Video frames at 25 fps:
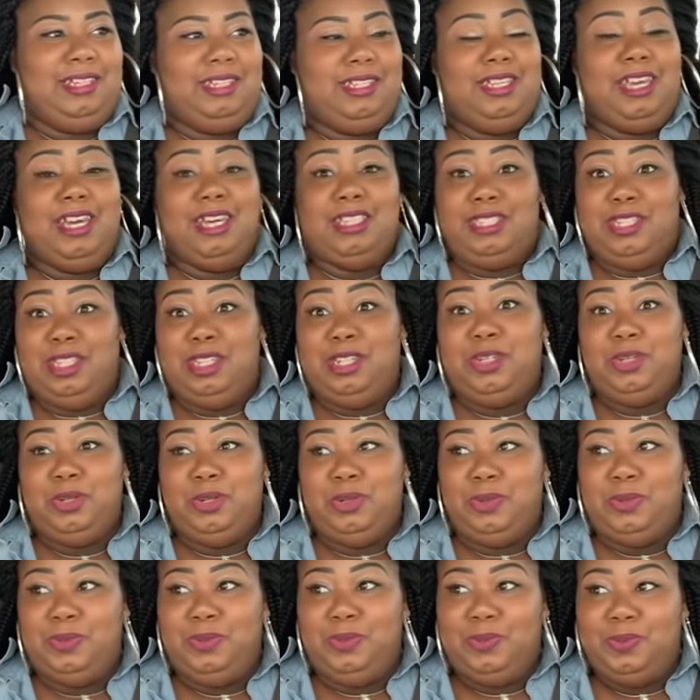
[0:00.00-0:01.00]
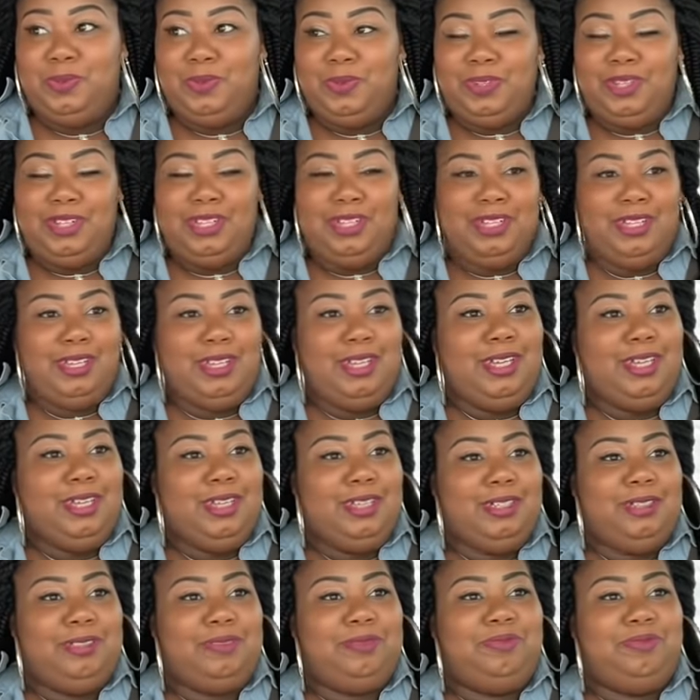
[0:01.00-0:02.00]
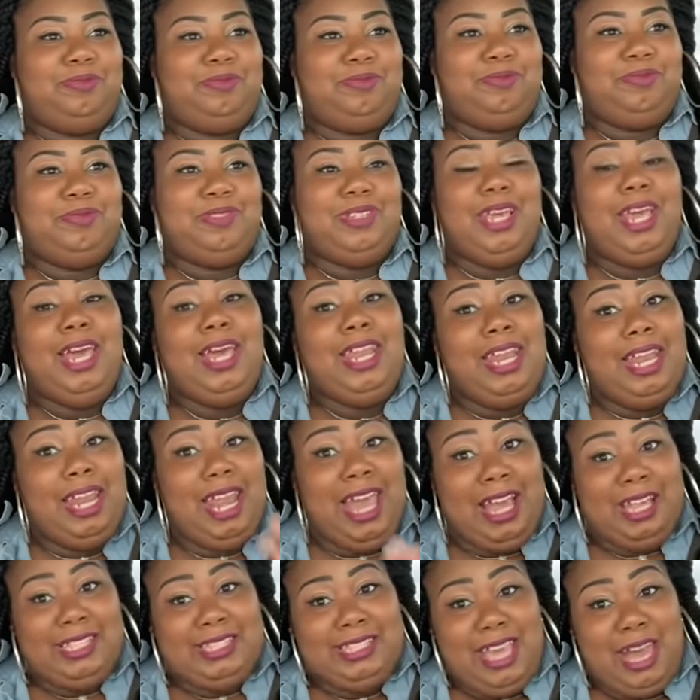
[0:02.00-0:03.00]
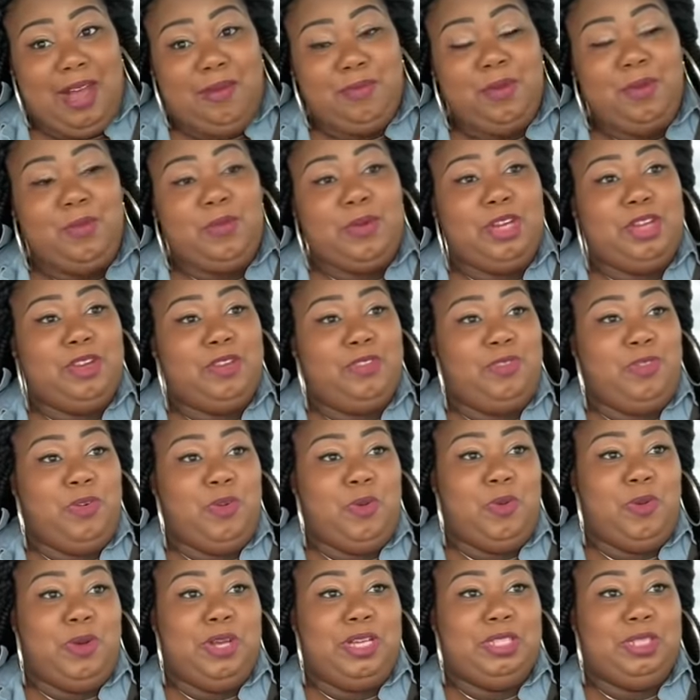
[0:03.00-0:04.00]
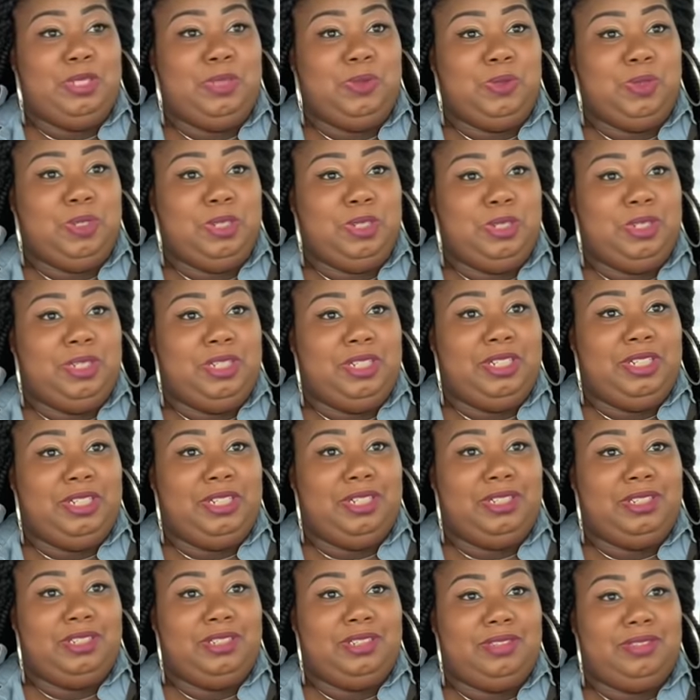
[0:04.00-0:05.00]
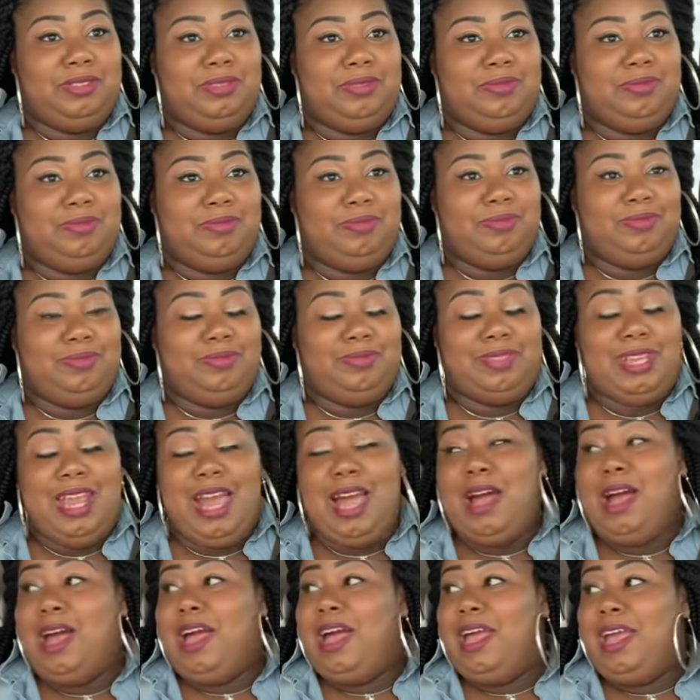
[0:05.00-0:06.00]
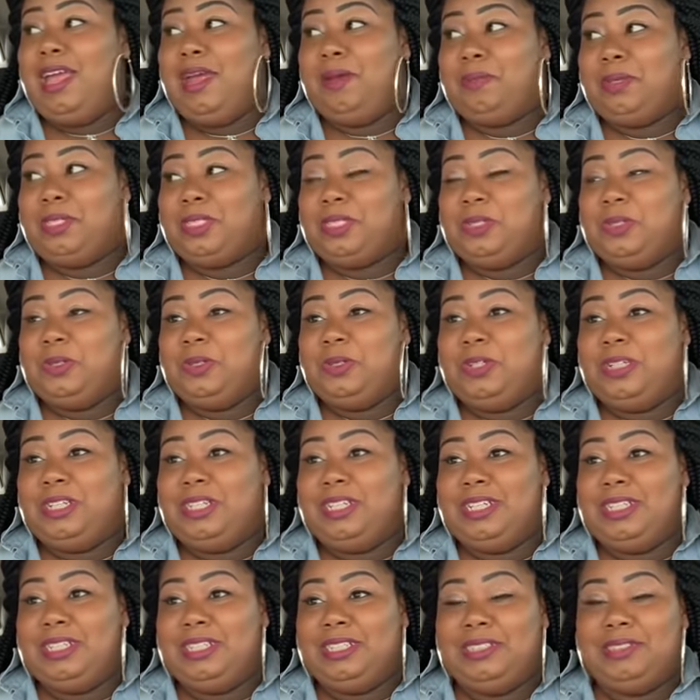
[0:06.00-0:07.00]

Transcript: Yes, it do. It don't. I've never seen that. And the last time we went, the food wasn't too good. Nah, am I sorry? That